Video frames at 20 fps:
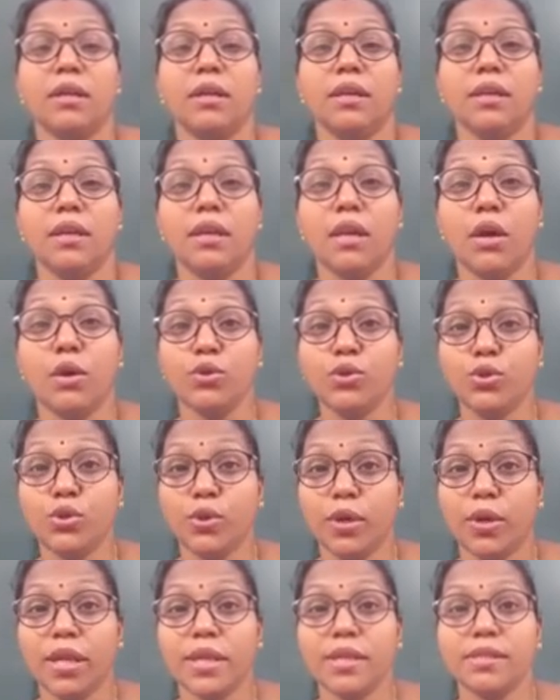Now
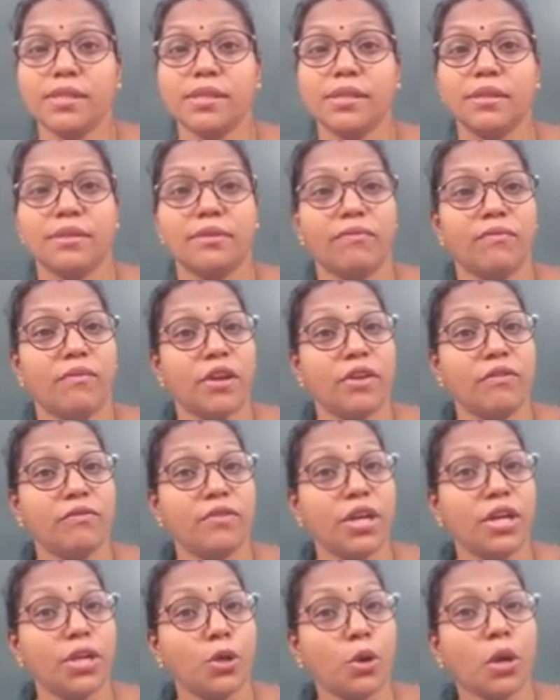students, when
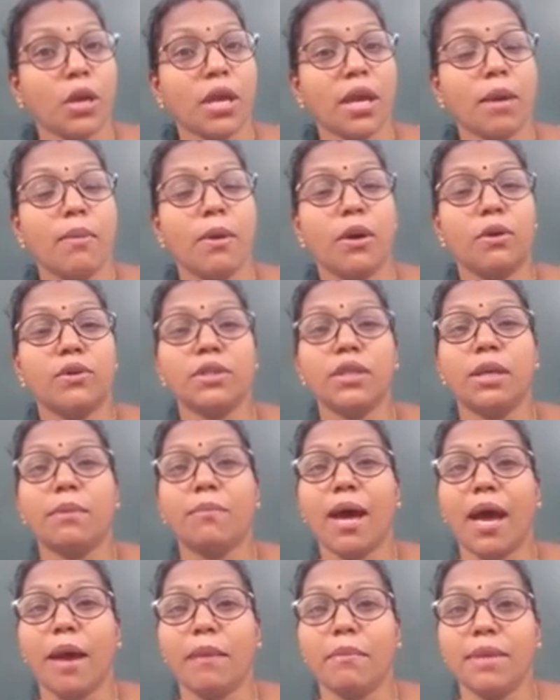we talk about the
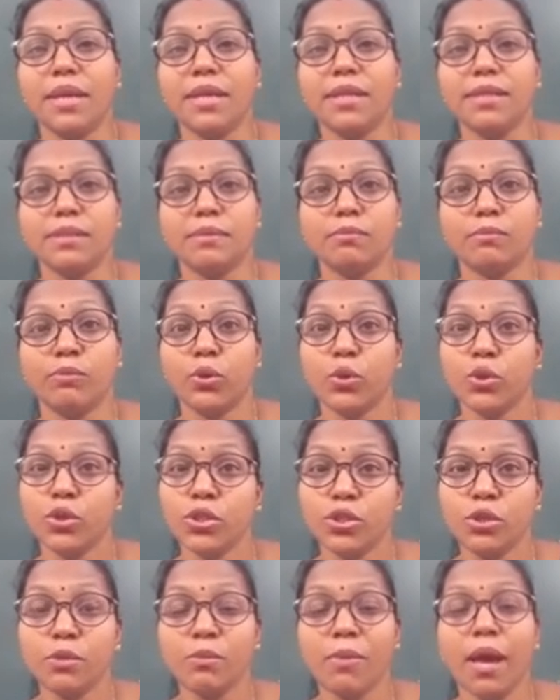mammals,
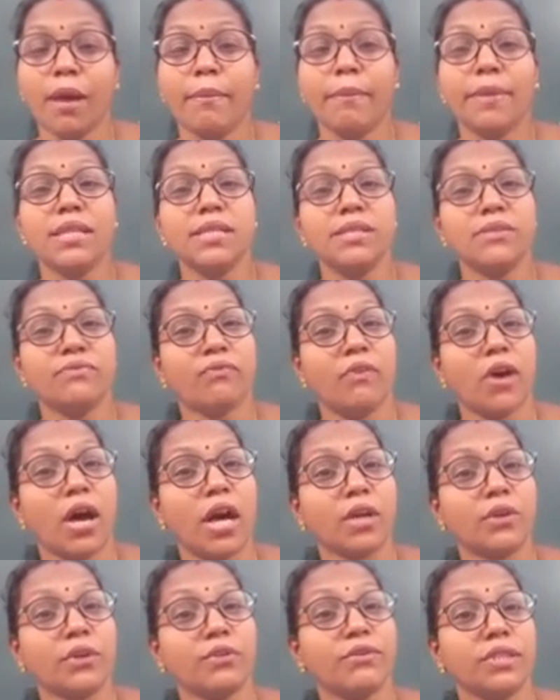most mammals
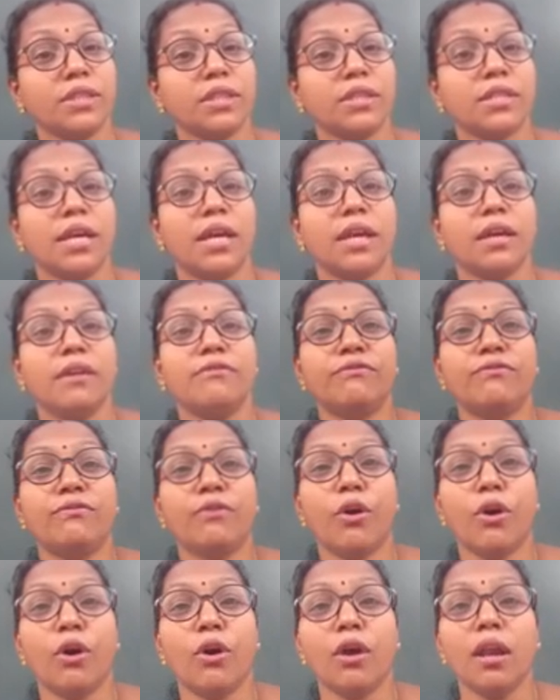walk with their
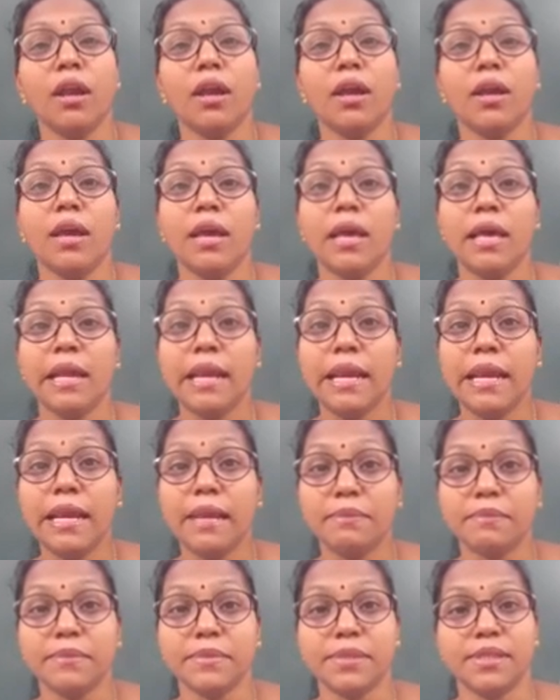four
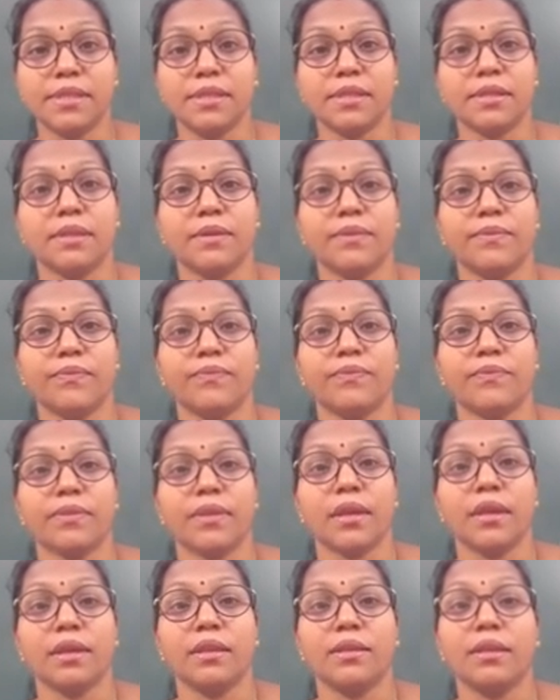limbs.
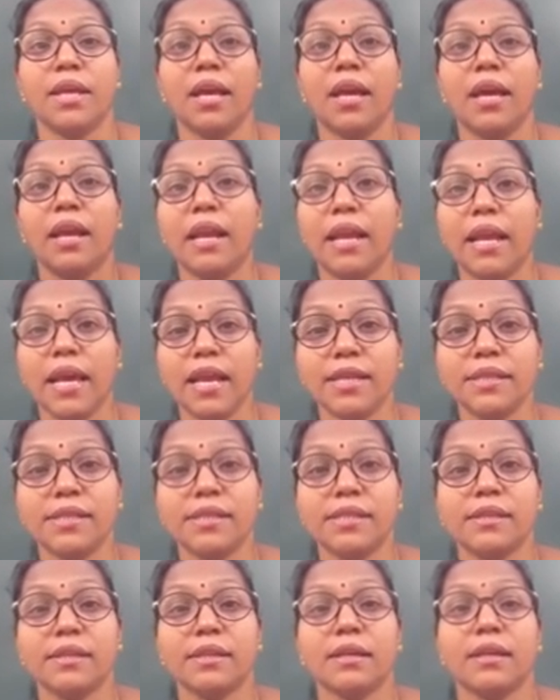Their
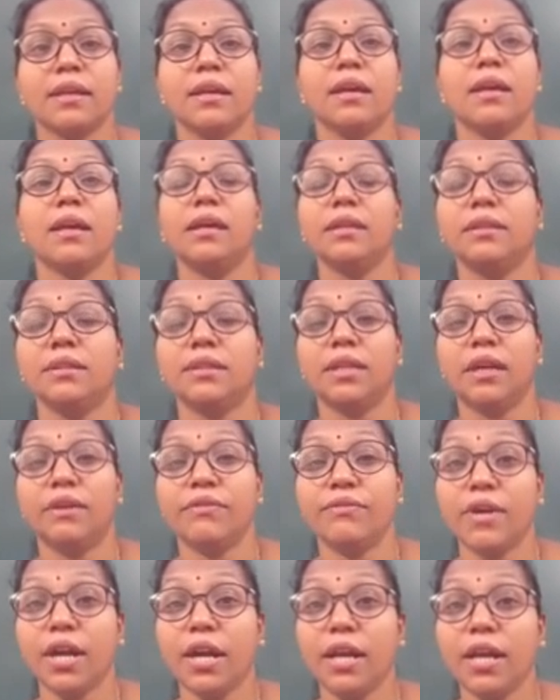legs, the
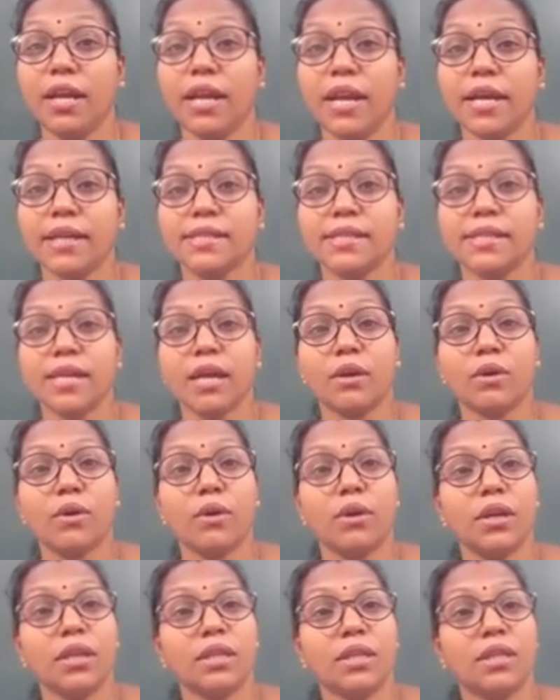front legs are
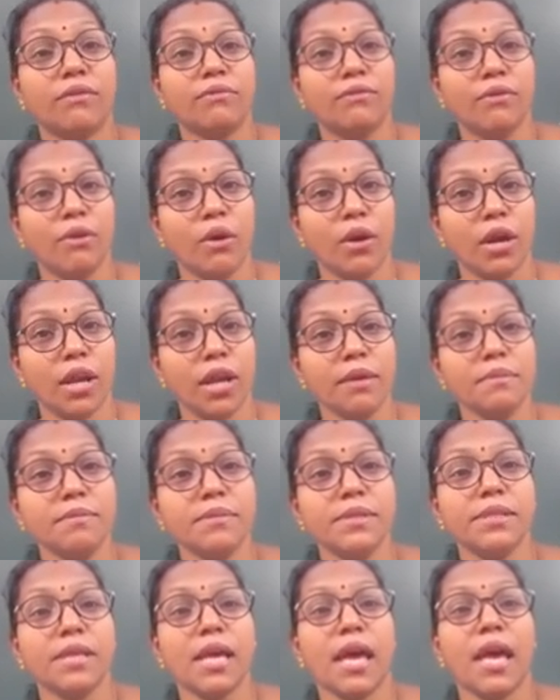called the
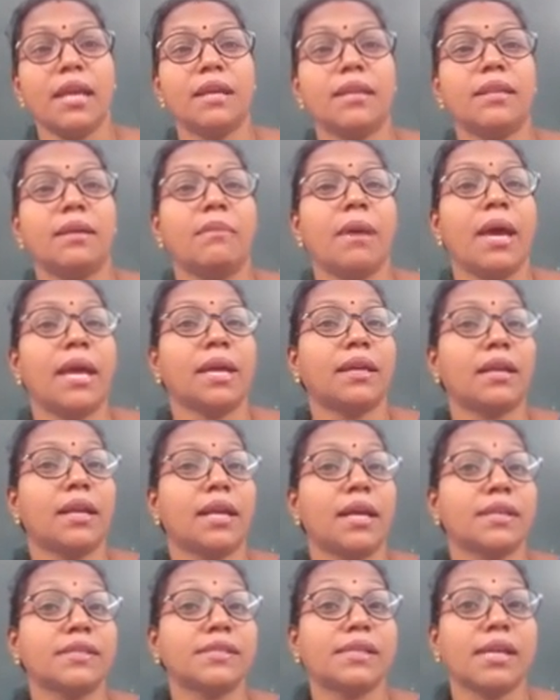forelimbs and the back
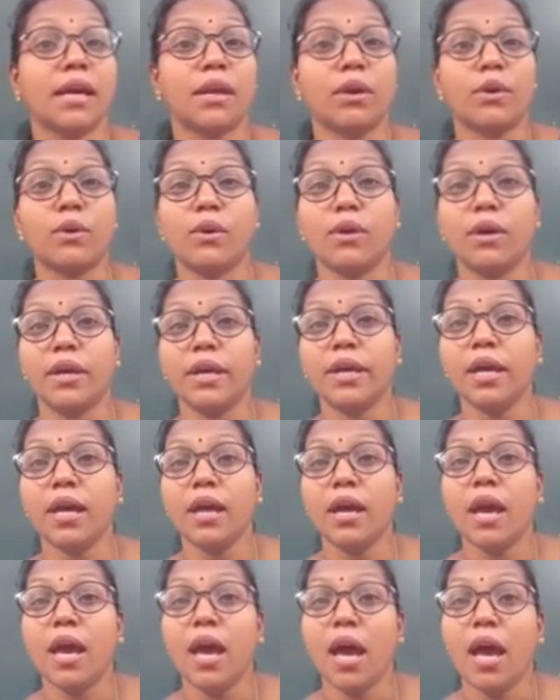legs are called
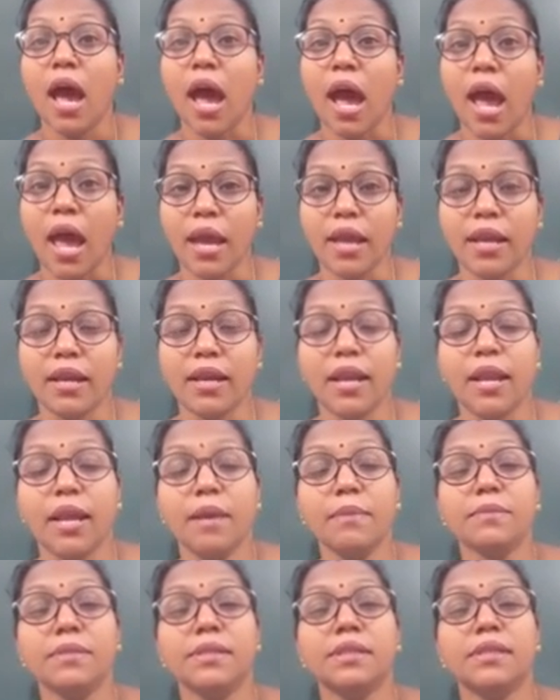hind
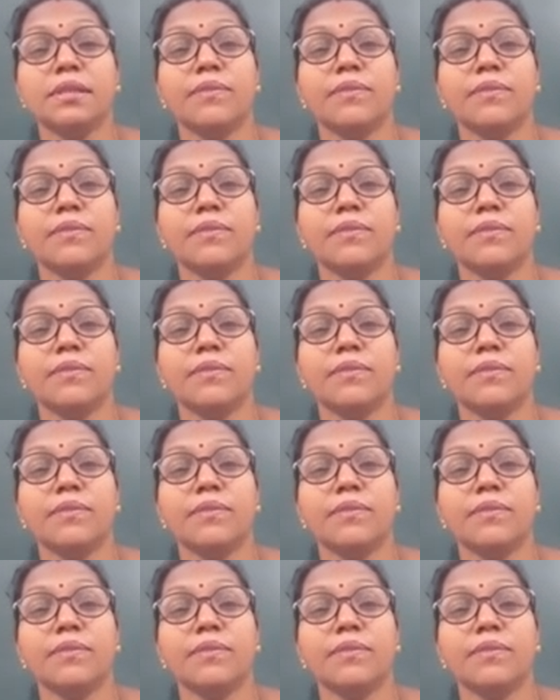limbs.